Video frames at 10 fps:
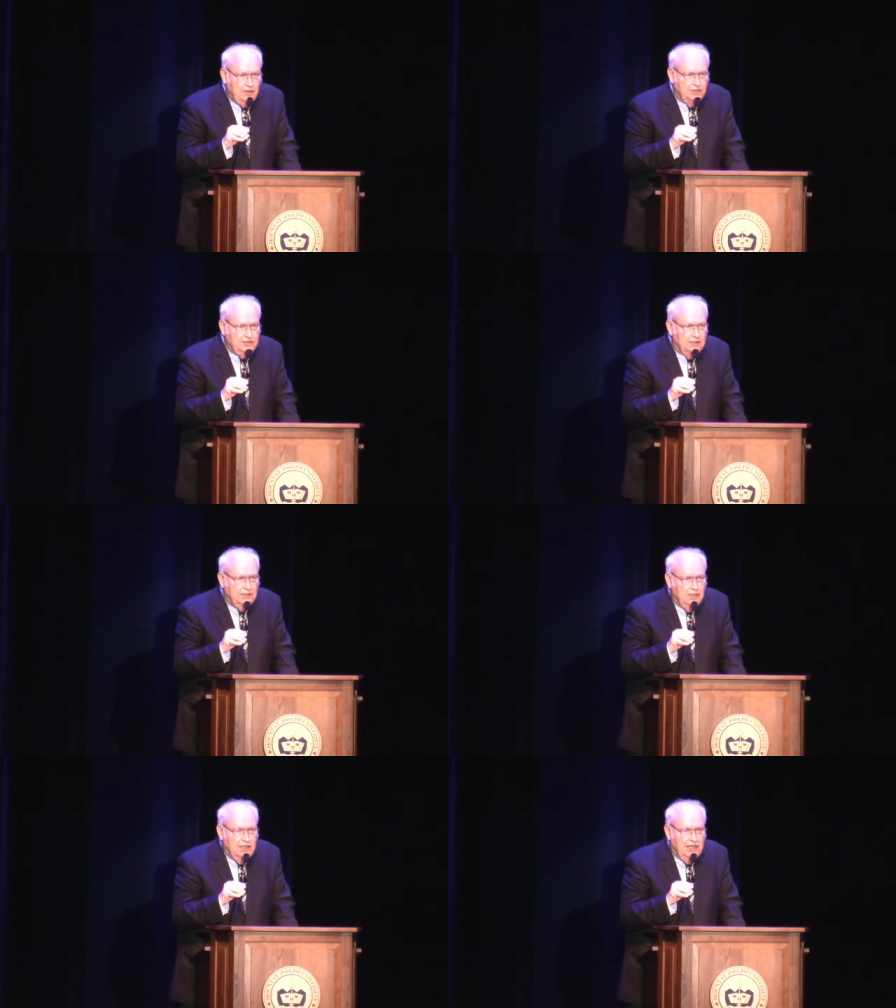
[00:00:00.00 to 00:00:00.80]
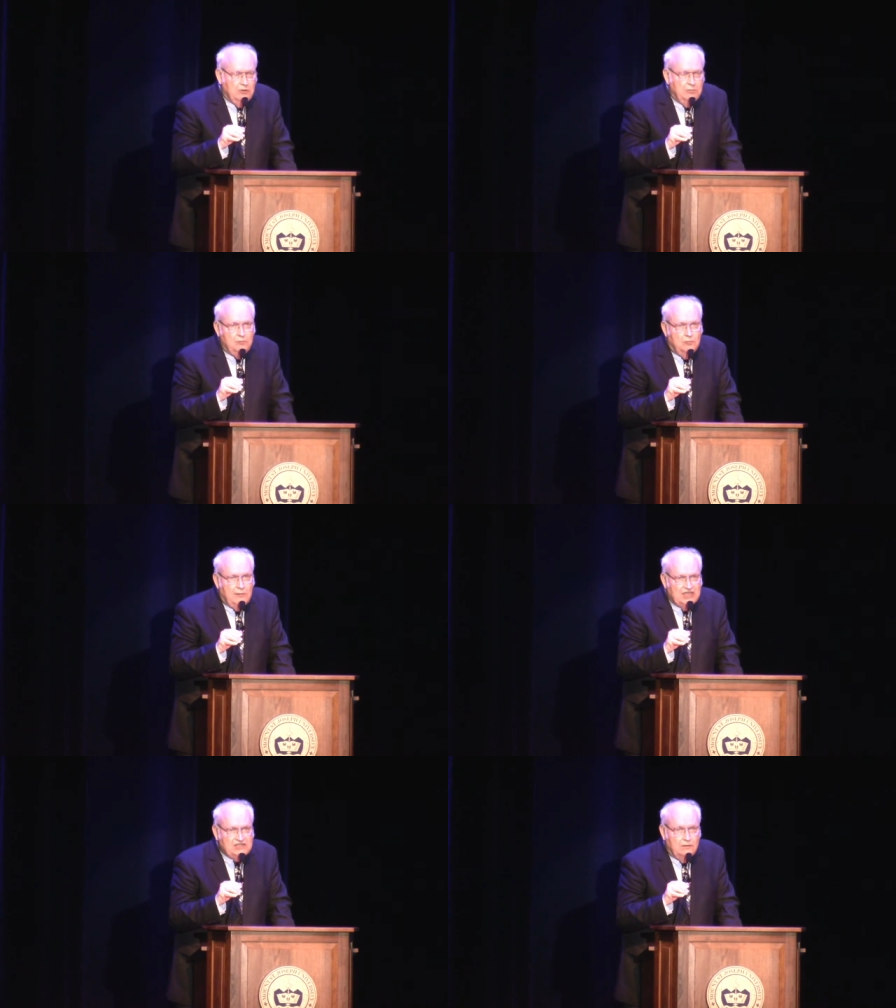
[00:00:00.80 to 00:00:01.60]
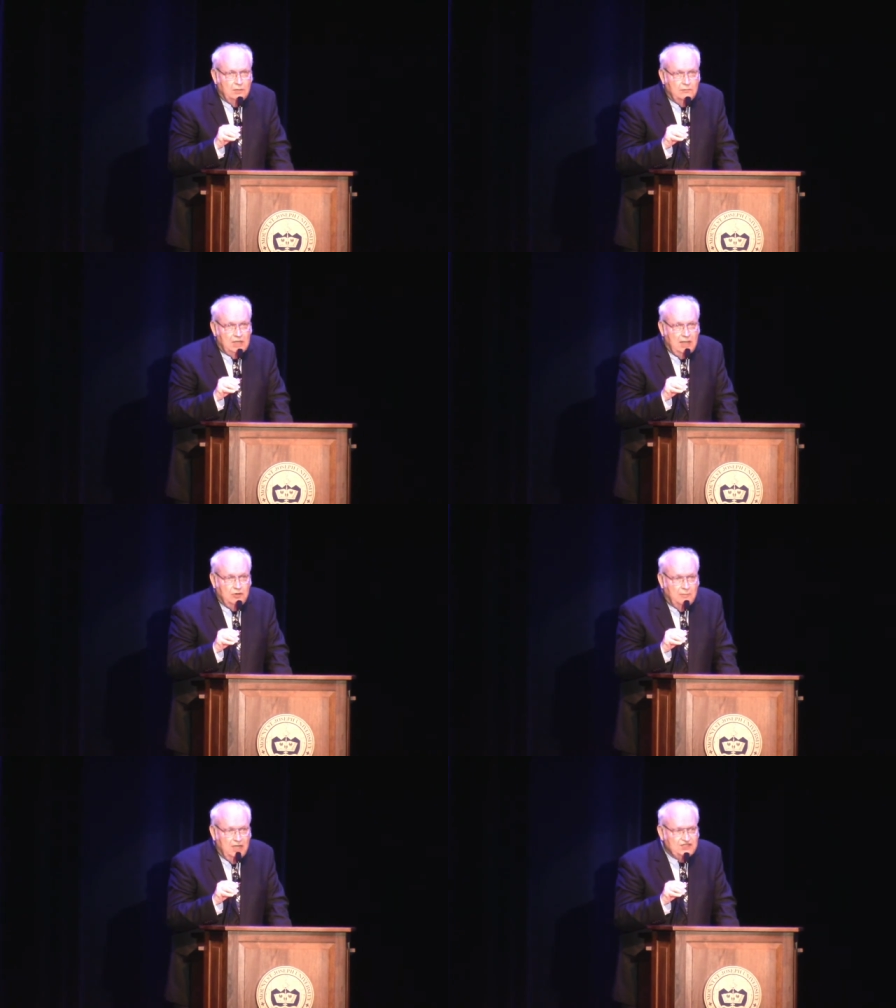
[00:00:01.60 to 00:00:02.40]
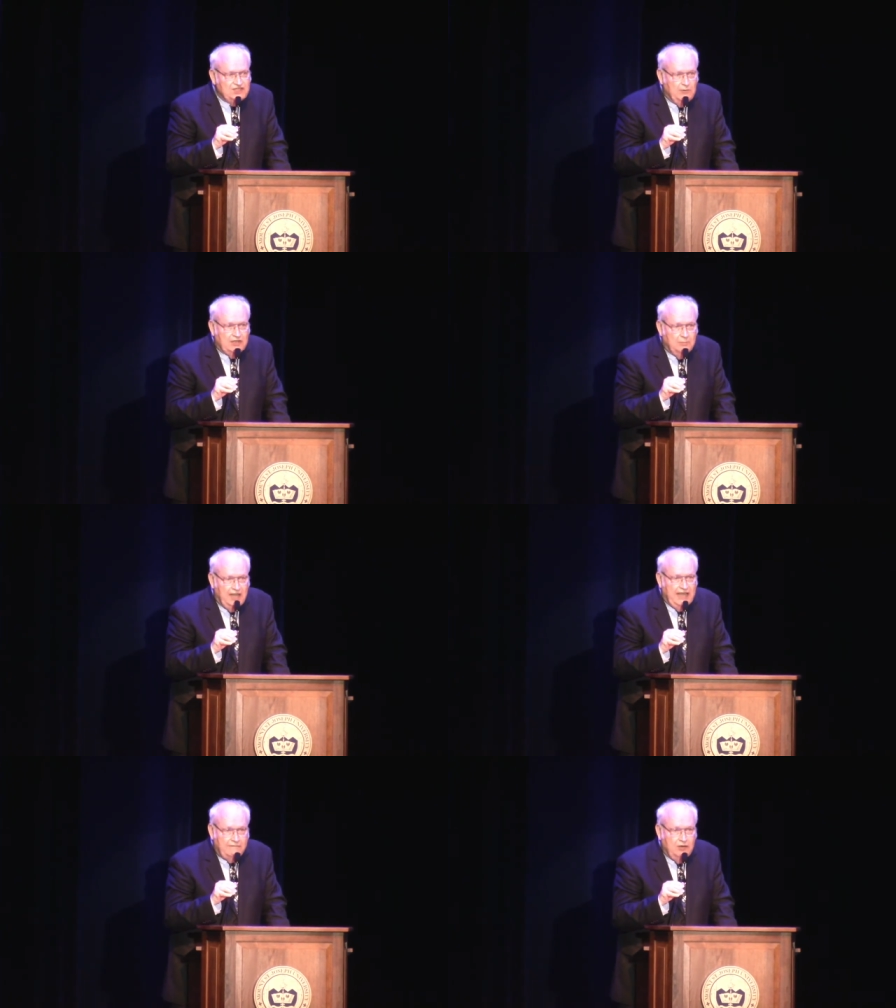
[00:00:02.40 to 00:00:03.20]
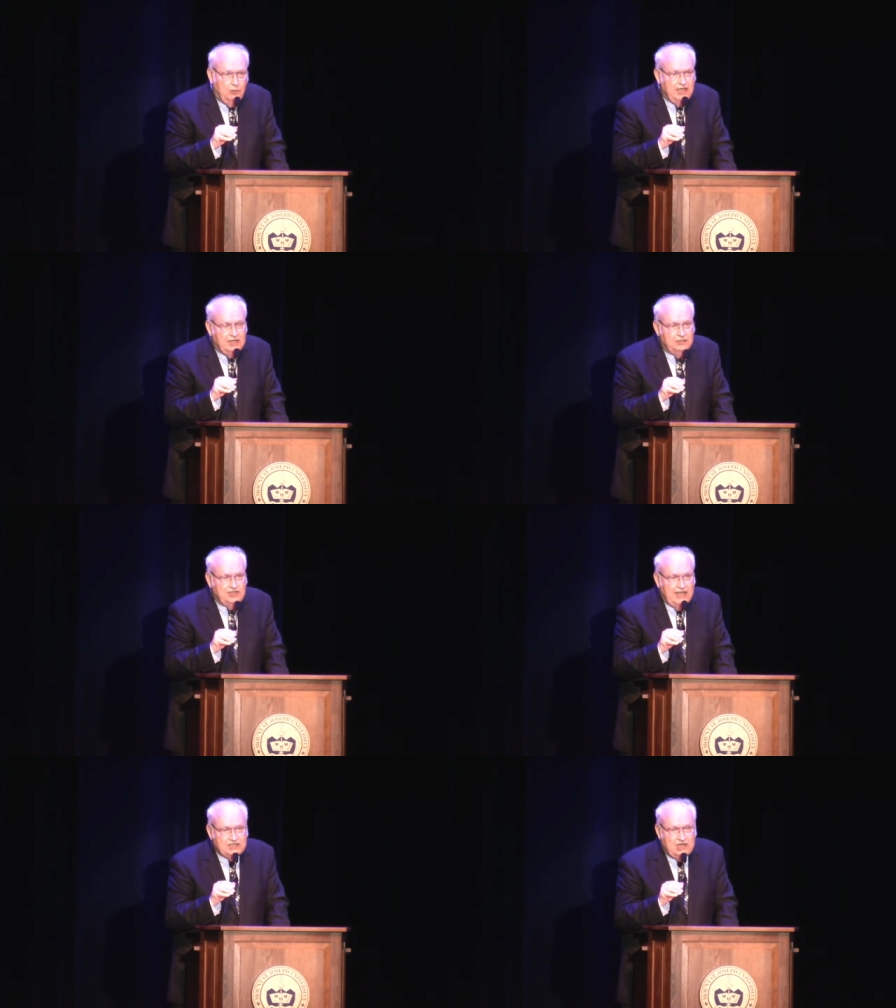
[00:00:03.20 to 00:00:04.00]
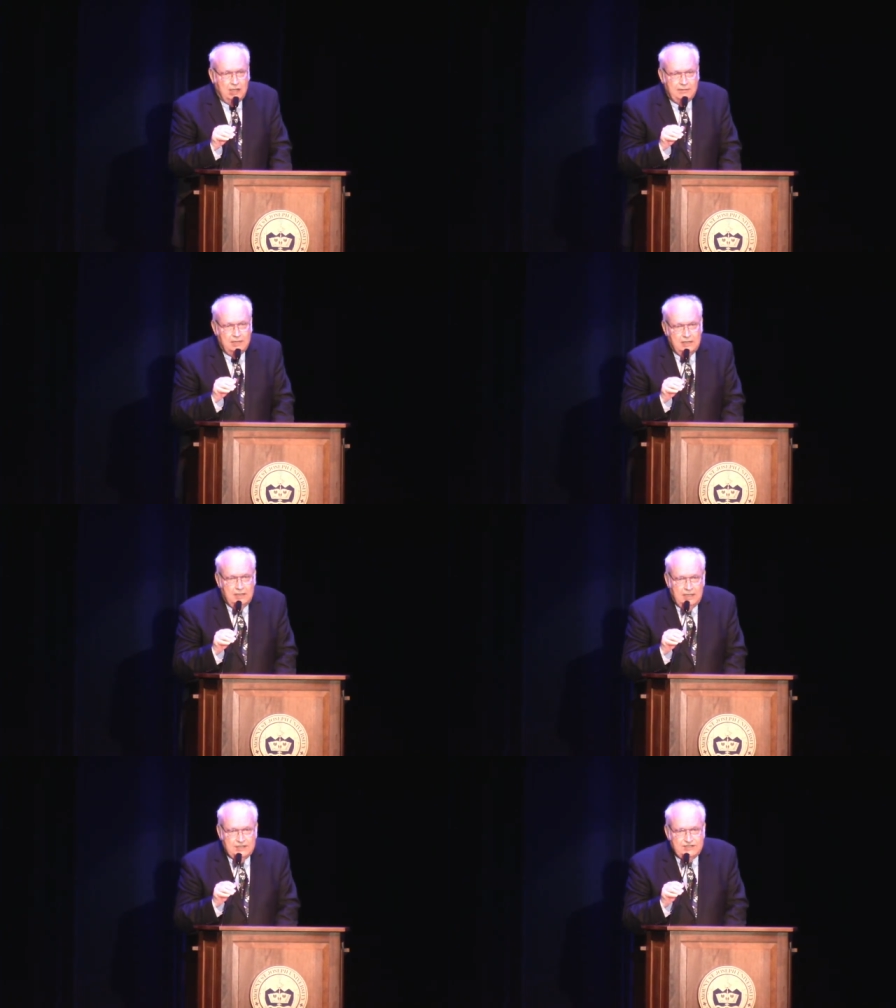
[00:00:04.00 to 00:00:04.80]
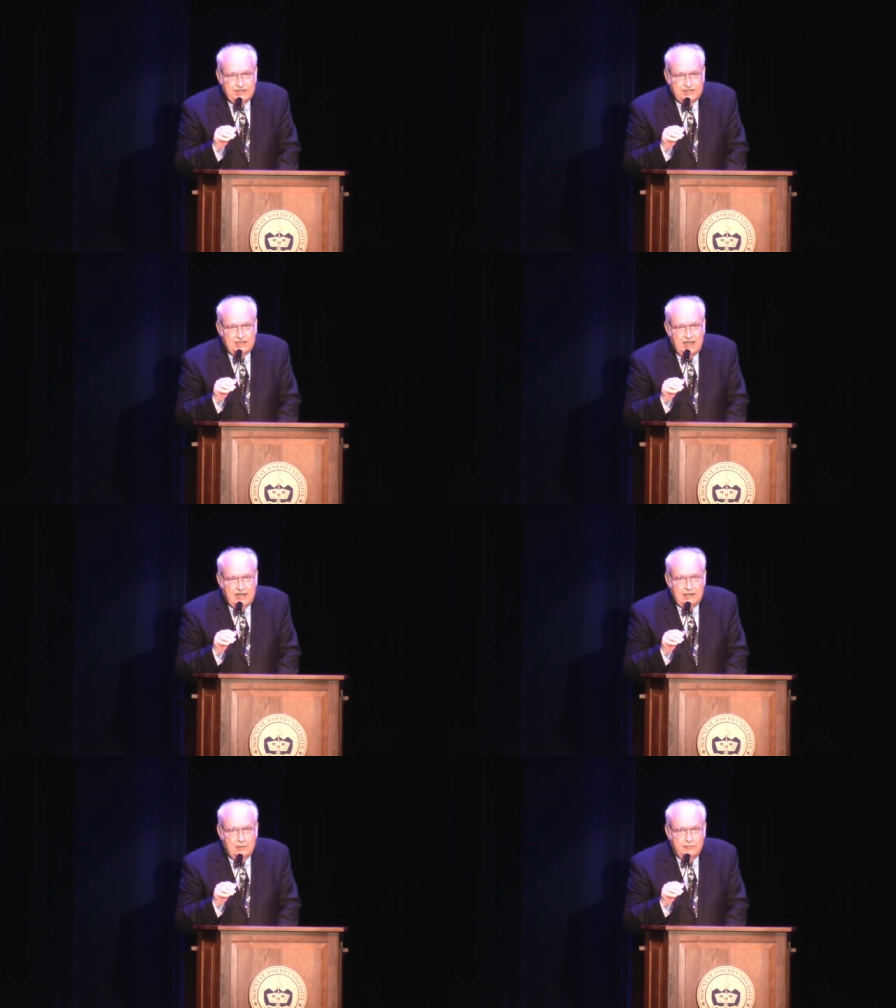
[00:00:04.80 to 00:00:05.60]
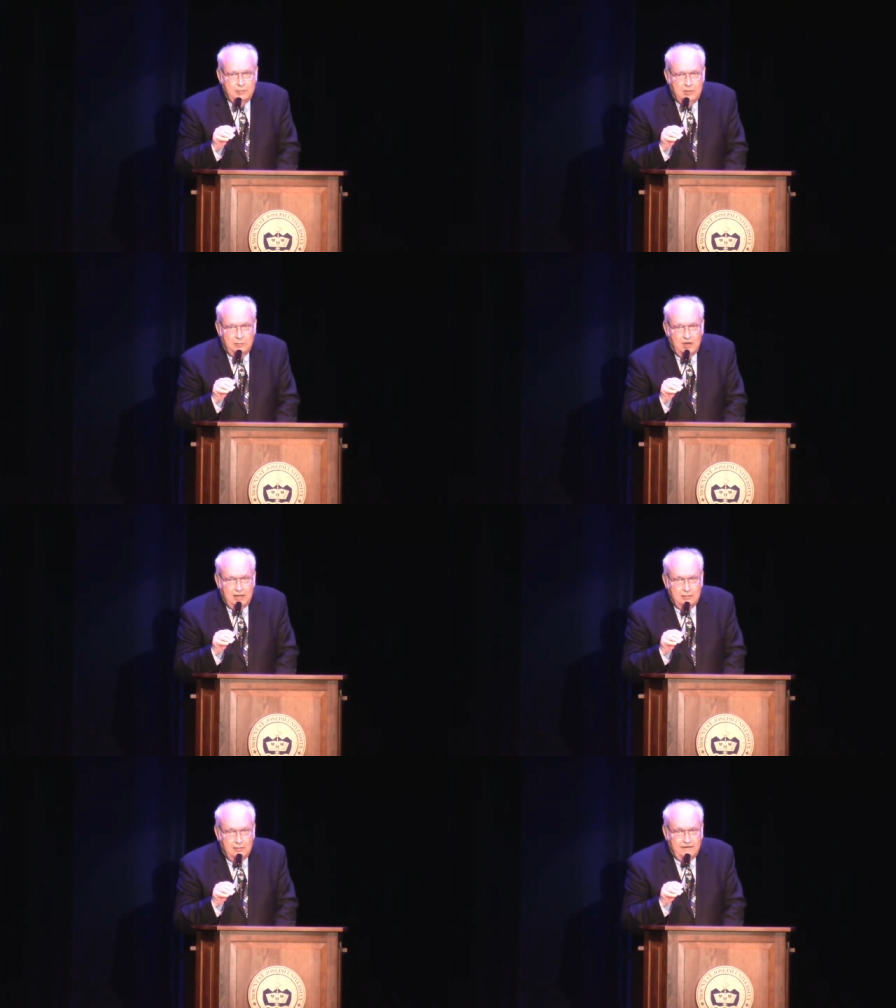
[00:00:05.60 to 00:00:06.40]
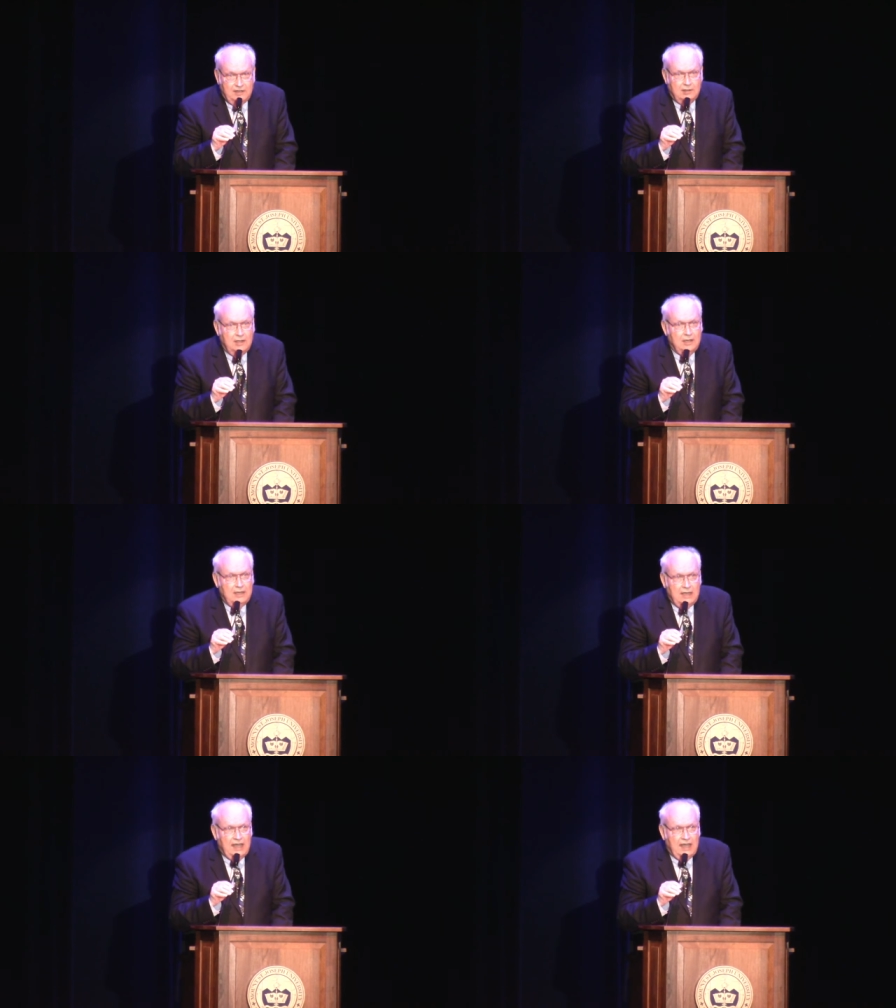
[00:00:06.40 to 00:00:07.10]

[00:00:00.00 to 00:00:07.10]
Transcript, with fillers: We thought that it would last for a couple of months, and we could play every week in a jazz club in Cincinnati over in Novell,